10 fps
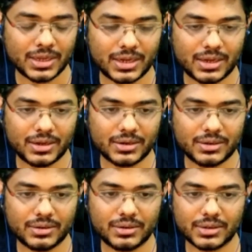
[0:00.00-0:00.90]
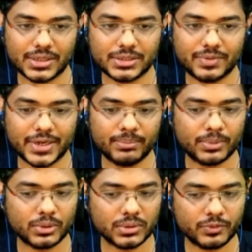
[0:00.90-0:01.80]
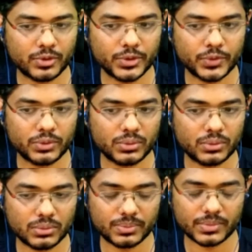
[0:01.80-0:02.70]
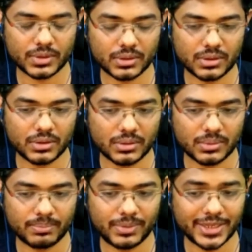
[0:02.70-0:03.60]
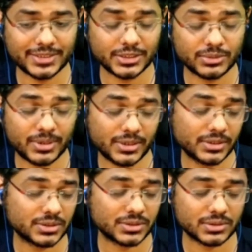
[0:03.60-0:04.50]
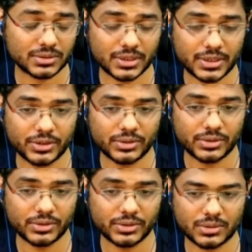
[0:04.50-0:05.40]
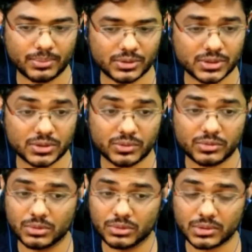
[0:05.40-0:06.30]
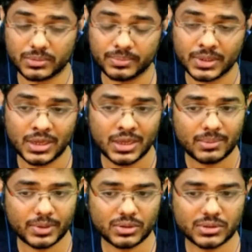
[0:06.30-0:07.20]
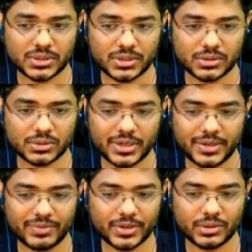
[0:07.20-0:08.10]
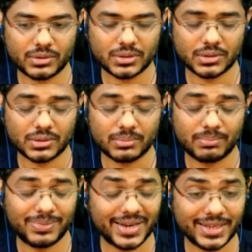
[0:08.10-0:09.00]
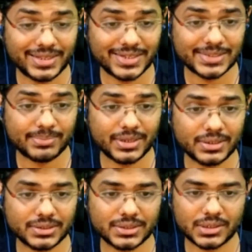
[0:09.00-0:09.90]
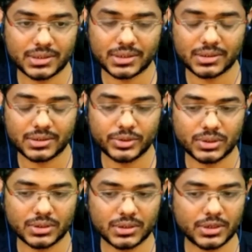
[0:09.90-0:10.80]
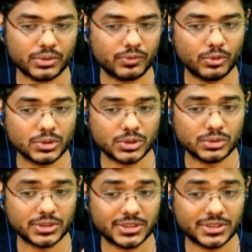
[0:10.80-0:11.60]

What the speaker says: And it's very important for you to play such players in your process of growth, because it is only when you're playing these players that you are kind of forced to